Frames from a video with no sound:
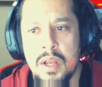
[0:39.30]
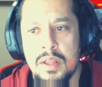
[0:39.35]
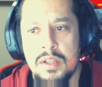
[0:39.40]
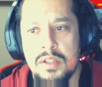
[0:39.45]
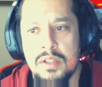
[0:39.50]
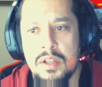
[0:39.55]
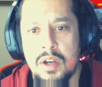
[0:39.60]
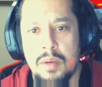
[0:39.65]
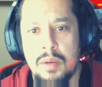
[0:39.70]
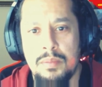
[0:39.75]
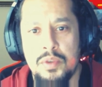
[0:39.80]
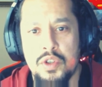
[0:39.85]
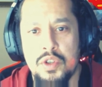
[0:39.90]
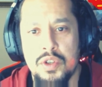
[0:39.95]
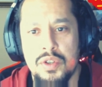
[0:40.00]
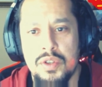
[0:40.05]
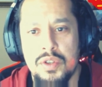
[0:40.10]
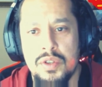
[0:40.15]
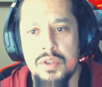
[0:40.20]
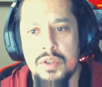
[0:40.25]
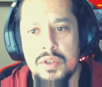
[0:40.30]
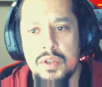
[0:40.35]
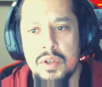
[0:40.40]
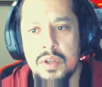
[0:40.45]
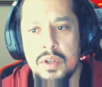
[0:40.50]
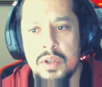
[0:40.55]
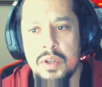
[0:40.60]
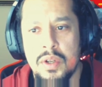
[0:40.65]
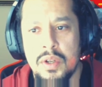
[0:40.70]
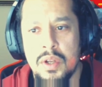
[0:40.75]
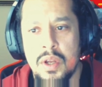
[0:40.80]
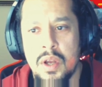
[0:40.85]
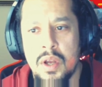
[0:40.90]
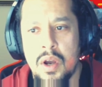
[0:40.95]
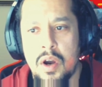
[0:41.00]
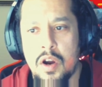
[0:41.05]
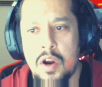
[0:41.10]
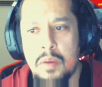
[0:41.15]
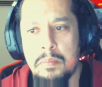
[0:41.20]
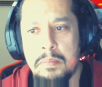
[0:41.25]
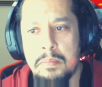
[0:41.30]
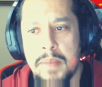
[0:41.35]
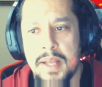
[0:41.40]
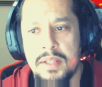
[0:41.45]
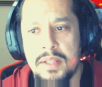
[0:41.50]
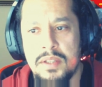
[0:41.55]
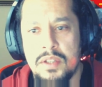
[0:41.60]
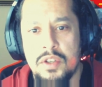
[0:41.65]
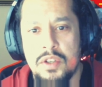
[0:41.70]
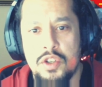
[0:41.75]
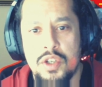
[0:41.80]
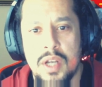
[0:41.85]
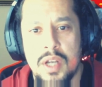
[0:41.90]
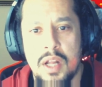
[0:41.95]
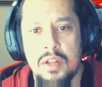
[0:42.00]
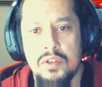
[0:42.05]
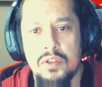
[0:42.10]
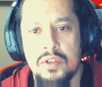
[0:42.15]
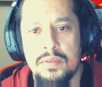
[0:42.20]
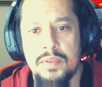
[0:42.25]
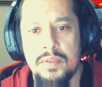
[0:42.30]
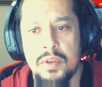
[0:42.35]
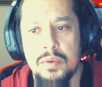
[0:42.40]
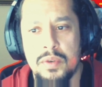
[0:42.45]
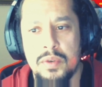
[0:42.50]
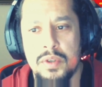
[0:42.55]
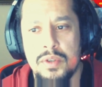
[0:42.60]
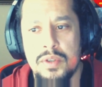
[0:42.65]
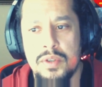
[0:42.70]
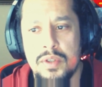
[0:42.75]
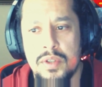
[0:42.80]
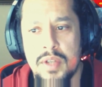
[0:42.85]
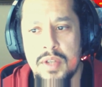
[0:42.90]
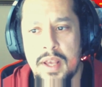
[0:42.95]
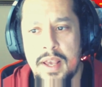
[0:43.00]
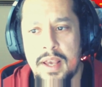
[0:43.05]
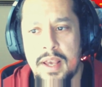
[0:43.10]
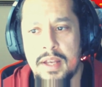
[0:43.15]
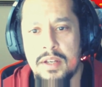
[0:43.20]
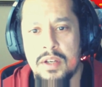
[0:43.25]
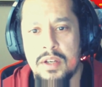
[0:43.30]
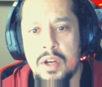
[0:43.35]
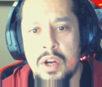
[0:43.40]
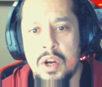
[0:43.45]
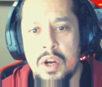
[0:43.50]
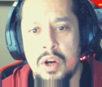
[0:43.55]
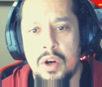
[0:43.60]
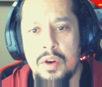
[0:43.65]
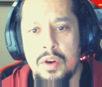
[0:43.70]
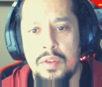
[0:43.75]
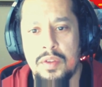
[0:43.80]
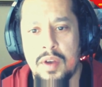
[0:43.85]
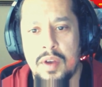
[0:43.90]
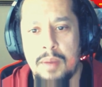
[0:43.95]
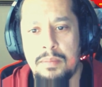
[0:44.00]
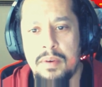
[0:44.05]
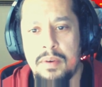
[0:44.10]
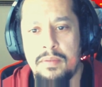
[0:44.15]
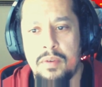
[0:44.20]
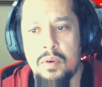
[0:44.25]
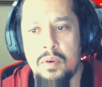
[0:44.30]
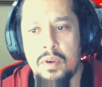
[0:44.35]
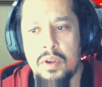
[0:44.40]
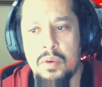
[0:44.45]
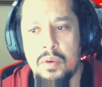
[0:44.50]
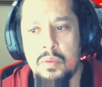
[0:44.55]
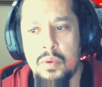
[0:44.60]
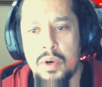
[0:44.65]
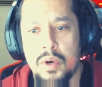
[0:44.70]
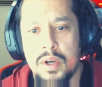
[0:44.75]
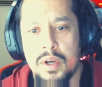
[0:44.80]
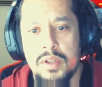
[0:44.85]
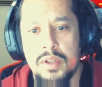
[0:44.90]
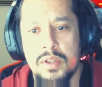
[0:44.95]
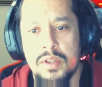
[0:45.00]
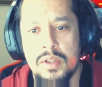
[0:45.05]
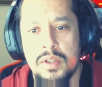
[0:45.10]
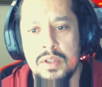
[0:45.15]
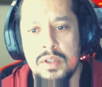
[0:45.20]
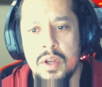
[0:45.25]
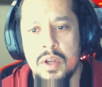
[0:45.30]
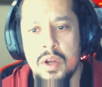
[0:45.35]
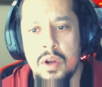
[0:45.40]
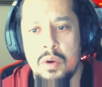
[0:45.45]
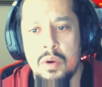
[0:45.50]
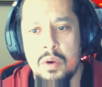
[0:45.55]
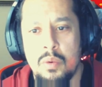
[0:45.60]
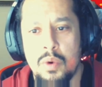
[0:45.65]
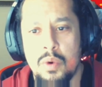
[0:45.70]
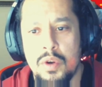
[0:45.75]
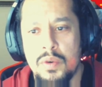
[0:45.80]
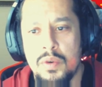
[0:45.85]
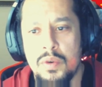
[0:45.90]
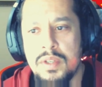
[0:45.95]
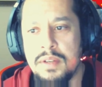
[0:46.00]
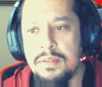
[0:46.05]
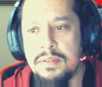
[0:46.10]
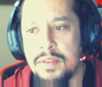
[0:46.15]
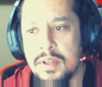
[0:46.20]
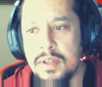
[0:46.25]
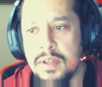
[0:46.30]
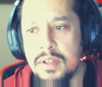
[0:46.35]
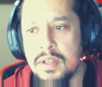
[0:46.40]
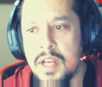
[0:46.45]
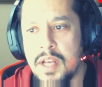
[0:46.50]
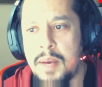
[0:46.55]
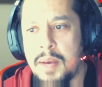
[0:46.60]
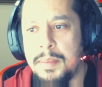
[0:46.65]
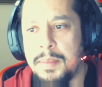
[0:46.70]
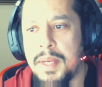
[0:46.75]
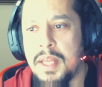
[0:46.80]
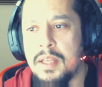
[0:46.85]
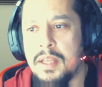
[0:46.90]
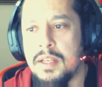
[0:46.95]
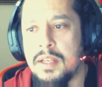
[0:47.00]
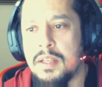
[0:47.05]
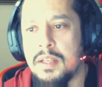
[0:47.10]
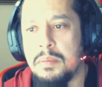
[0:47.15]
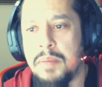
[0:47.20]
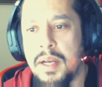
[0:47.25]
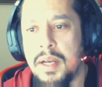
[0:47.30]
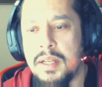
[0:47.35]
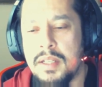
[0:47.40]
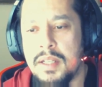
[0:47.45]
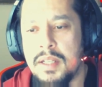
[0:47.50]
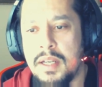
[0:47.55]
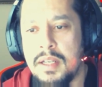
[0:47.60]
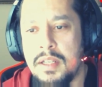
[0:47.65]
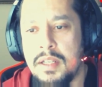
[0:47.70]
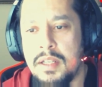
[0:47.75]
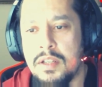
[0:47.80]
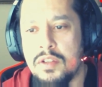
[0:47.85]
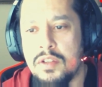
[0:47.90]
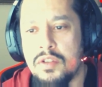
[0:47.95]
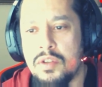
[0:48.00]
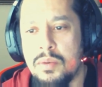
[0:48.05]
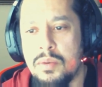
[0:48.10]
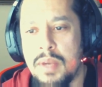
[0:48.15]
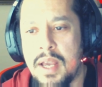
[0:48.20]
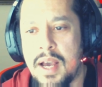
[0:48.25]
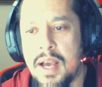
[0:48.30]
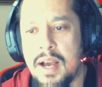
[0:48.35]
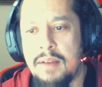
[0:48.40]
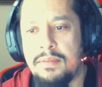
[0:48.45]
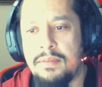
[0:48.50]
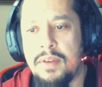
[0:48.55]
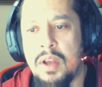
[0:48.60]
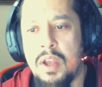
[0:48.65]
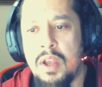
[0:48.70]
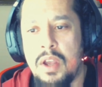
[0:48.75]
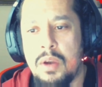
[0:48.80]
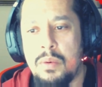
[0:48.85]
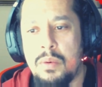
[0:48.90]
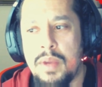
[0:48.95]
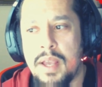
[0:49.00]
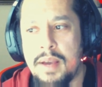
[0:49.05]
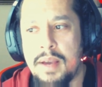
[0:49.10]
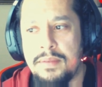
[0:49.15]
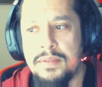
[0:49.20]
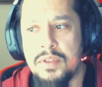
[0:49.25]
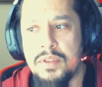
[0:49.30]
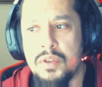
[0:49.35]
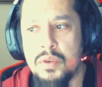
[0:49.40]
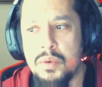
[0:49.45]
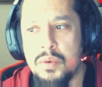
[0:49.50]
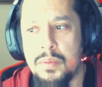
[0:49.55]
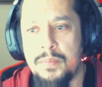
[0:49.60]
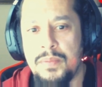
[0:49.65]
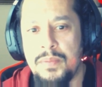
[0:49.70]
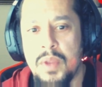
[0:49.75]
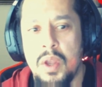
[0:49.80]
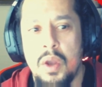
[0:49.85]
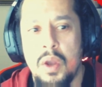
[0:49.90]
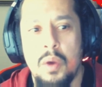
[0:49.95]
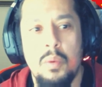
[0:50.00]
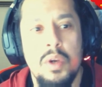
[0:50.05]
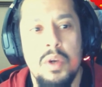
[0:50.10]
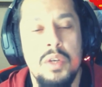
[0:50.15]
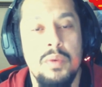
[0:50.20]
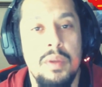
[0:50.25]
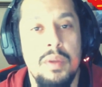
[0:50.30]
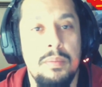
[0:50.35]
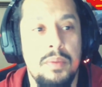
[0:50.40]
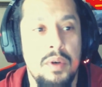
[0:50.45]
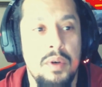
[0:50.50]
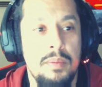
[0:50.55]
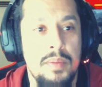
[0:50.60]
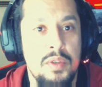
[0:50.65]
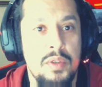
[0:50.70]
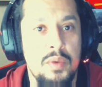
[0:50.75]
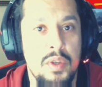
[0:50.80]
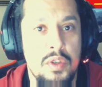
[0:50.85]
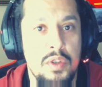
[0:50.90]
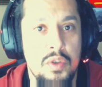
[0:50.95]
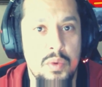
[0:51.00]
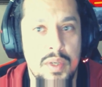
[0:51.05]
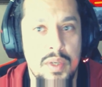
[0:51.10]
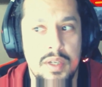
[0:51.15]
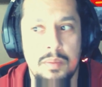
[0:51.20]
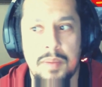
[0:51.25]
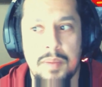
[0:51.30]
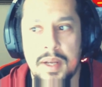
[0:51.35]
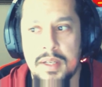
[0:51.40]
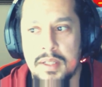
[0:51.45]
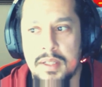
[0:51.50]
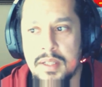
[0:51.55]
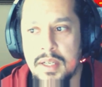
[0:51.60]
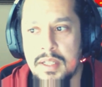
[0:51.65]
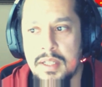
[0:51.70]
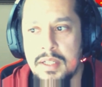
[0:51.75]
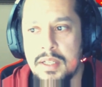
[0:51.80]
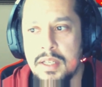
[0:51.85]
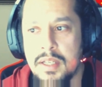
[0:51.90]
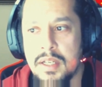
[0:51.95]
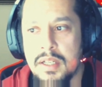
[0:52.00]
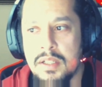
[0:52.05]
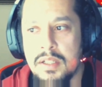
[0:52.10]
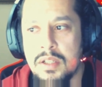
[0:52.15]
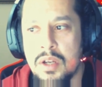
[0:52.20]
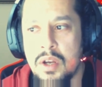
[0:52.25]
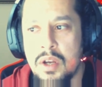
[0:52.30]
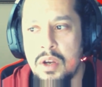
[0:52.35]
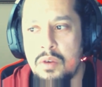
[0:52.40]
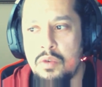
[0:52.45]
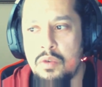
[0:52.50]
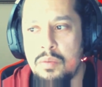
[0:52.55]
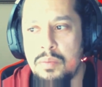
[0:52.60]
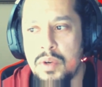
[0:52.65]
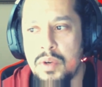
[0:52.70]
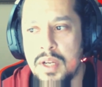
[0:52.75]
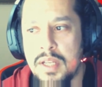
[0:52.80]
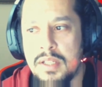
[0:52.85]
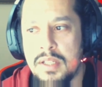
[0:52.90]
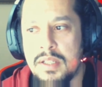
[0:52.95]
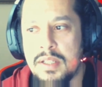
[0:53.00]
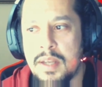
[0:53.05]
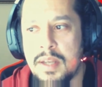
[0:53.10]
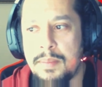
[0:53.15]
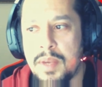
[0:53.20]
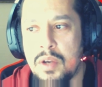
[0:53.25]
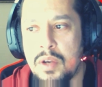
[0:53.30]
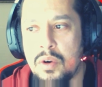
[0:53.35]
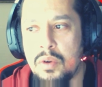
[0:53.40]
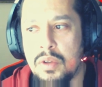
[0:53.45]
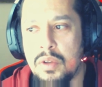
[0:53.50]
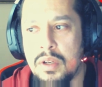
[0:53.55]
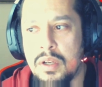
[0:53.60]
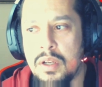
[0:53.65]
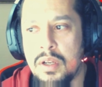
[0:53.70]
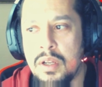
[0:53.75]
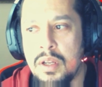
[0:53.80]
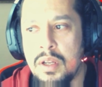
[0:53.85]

sculptures are meant to challenge viewers, and her thought-provoking works were no different. How many independent ideas do we have? We have 2. What do we put between 2 independent ideas? We put a semicolon.